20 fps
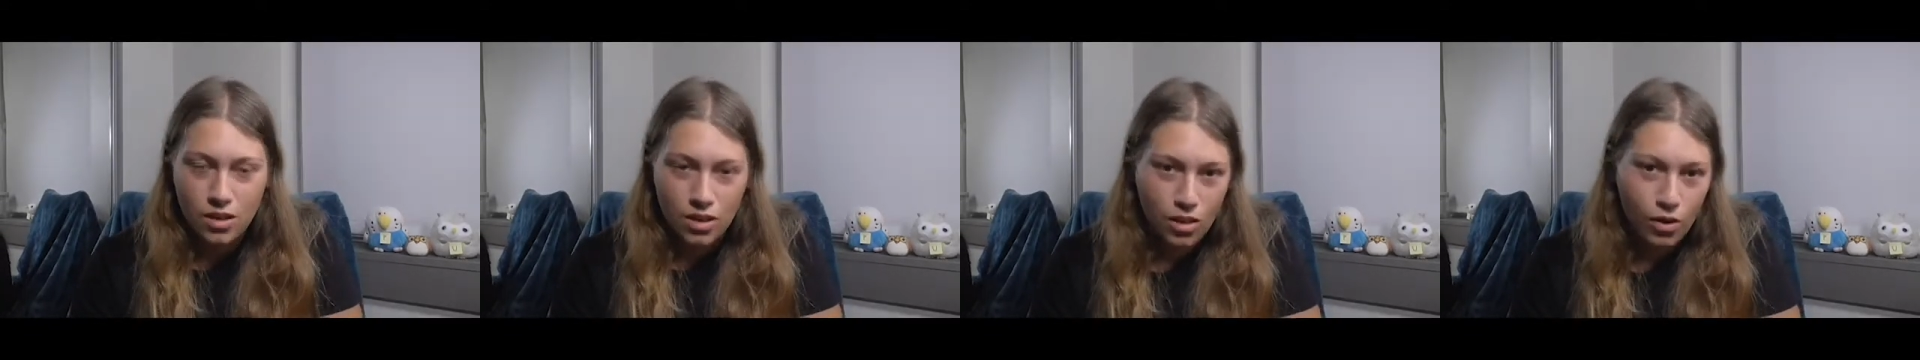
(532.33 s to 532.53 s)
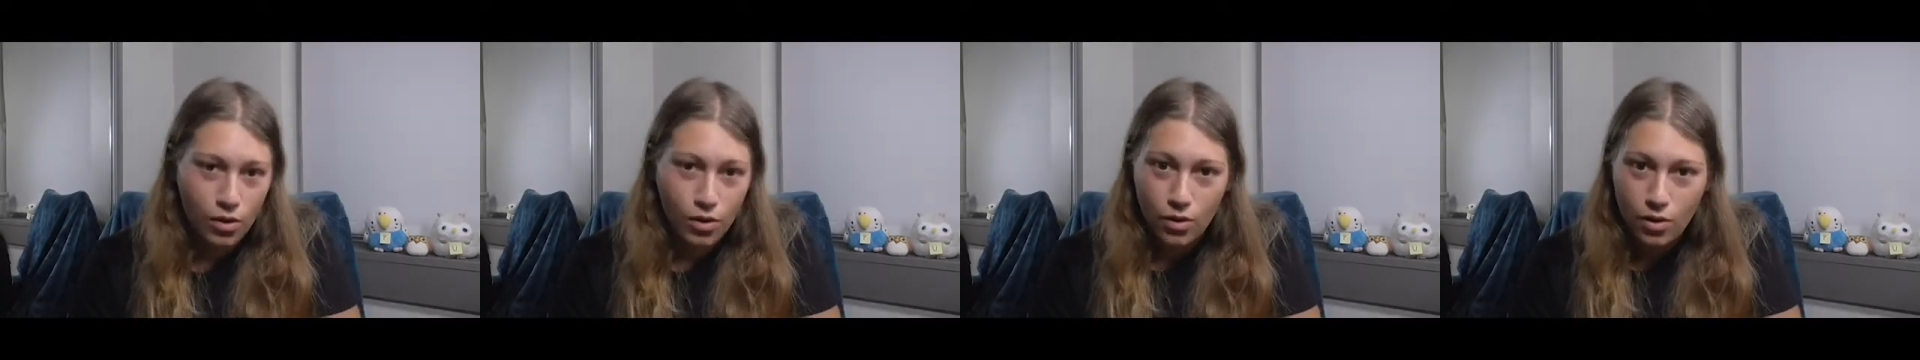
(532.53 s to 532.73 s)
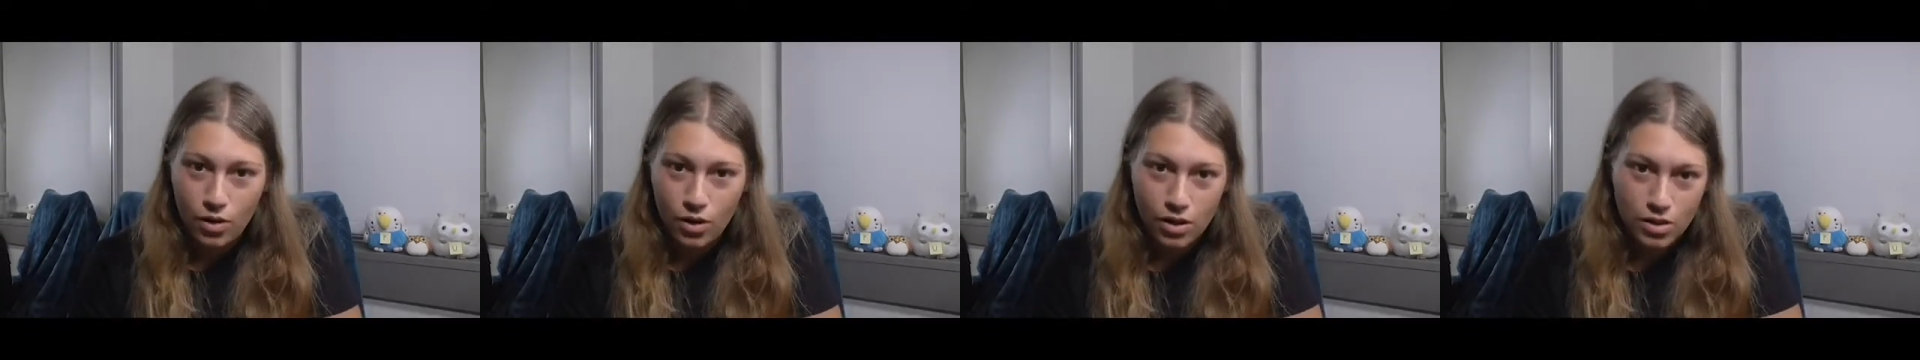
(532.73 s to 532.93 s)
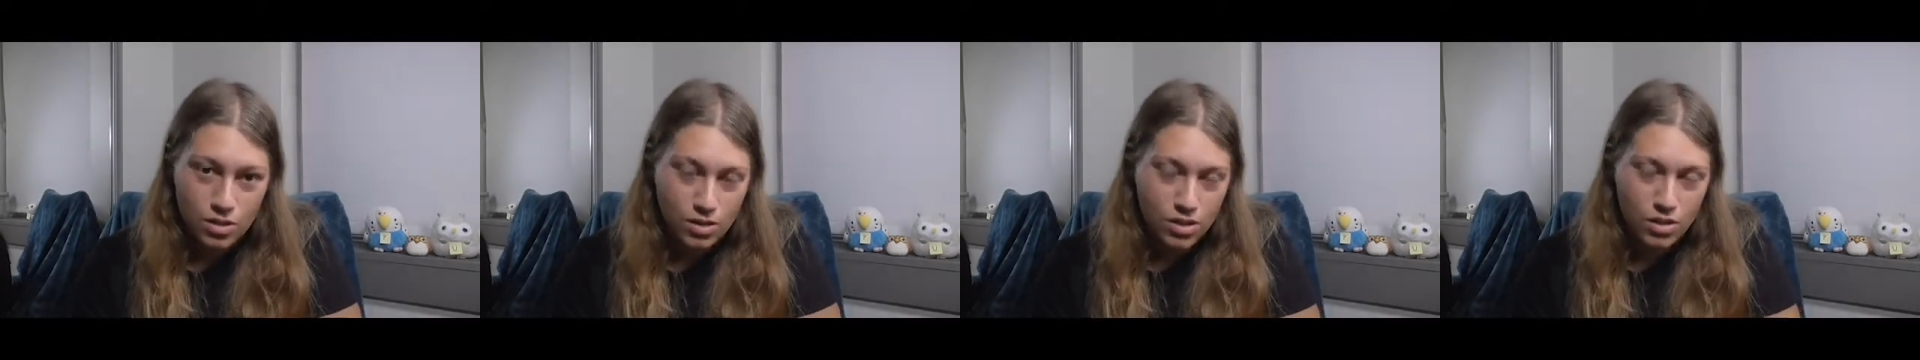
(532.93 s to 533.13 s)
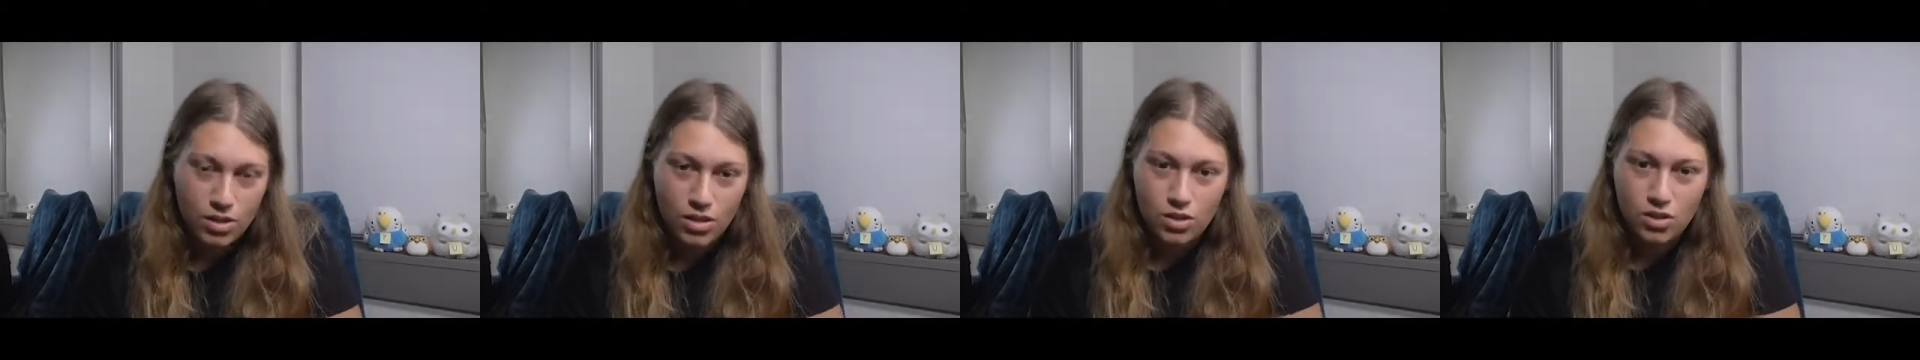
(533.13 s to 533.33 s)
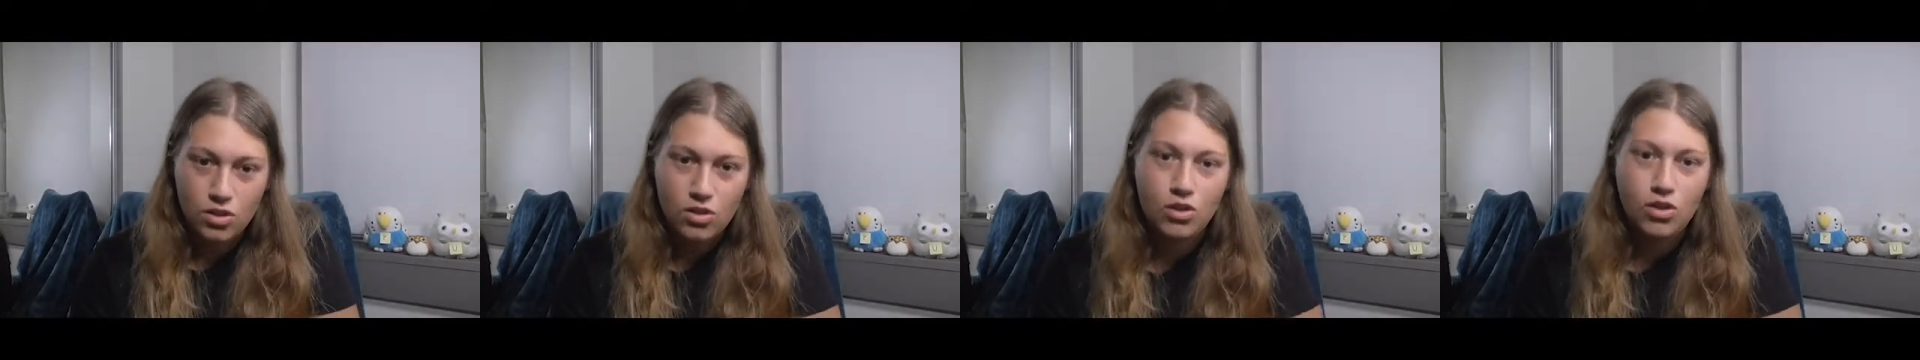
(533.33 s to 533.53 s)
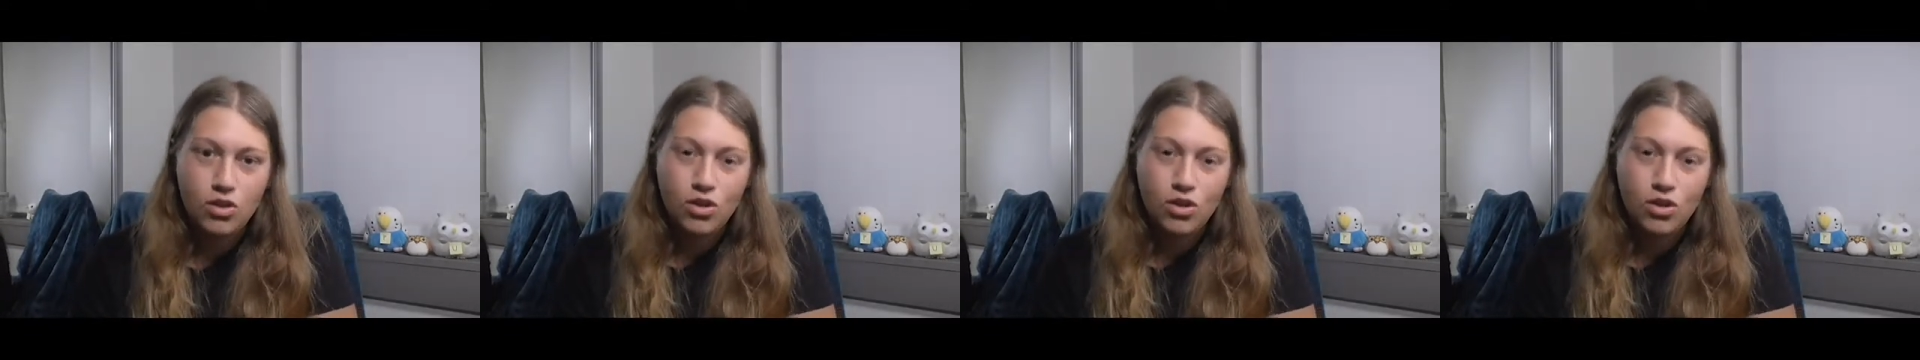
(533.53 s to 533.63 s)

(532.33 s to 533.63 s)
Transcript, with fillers: cure is to just